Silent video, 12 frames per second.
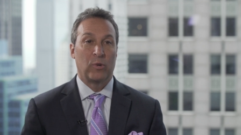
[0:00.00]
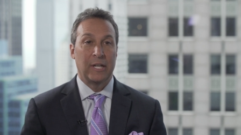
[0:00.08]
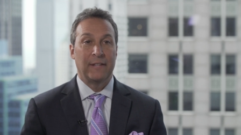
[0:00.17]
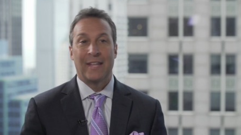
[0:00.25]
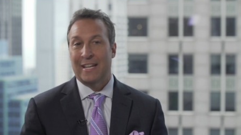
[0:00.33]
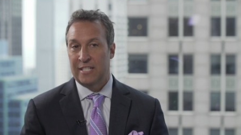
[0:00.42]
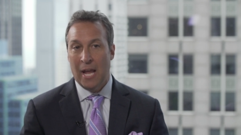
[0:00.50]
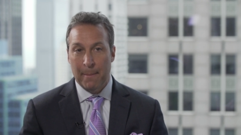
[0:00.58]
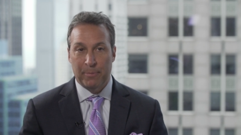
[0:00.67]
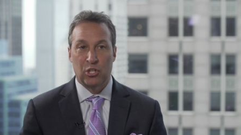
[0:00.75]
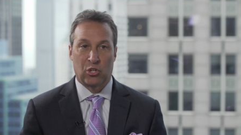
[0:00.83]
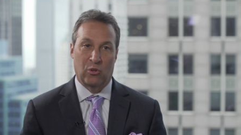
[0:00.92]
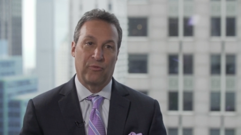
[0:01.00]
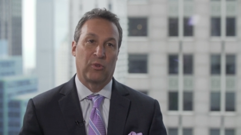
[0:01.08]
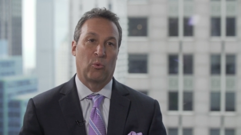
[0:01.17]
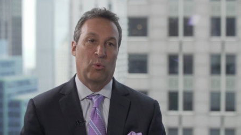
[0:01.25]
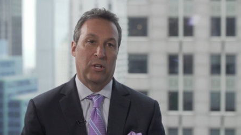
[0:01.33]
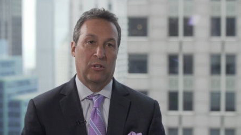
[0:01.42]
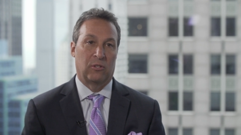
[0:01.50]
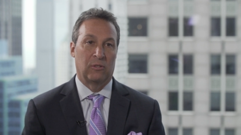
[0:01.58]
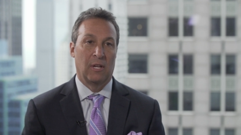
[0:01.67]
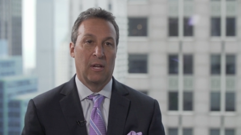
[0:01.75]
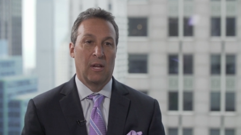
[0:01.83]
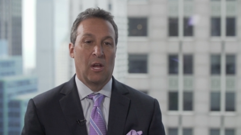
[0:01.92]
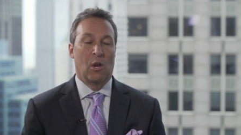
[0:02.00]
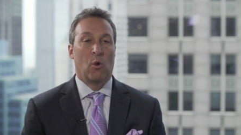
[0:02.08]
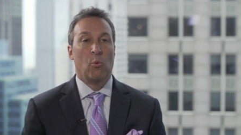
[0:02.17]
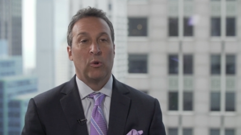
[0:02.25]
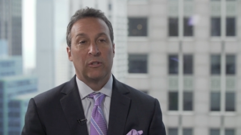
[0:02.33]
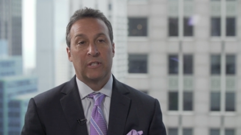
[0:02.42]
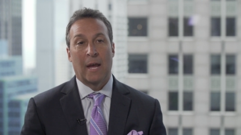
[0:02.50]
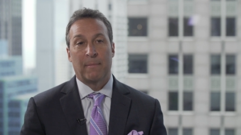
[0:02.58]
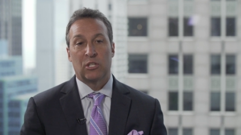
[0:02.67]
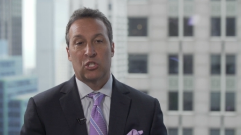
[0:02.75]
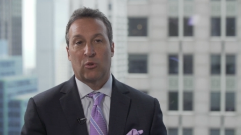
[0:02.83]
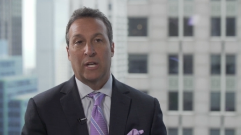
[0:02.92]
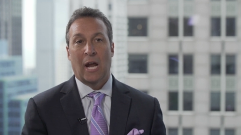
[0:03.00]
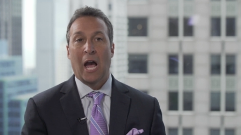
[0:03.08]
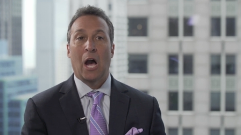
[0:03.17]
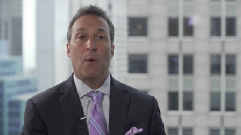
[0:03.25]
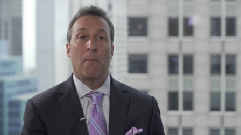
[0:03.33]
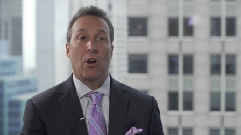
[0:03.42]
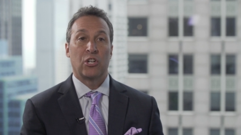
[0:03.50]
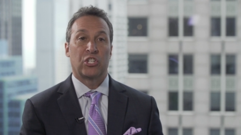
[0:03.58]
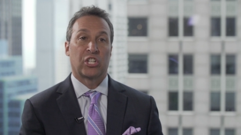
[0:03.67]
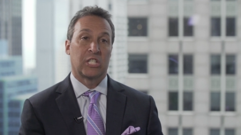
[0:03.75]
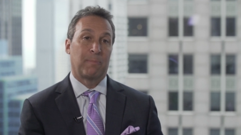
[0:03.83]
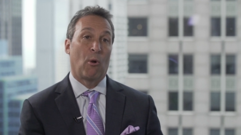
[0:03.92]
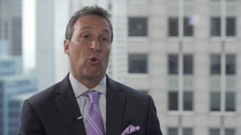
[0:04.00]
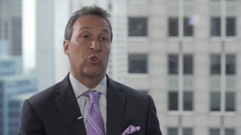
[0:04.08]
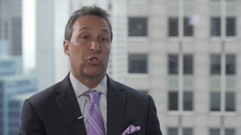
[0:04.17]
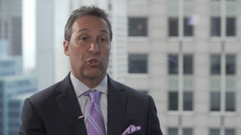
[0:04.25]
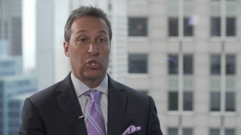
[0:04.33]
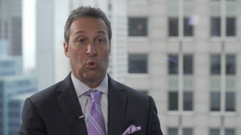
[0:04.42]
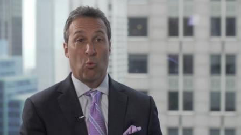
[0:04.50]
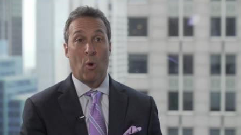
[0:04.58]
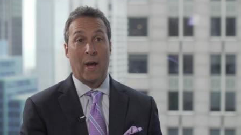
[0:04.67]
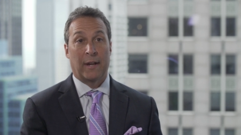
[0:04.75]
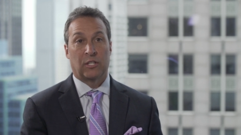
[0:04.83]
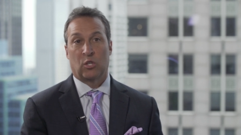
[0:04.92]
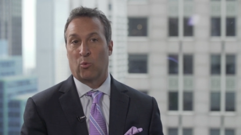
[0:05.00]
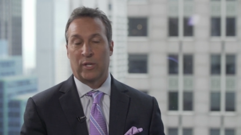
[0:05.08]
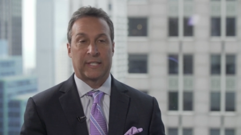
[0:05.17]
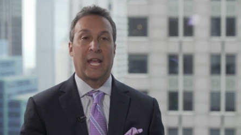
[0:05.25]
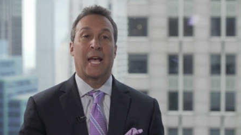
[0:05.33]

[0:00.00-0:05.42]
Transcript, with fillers: read, that temperature, if you will demonstrate how much exposure you want to risk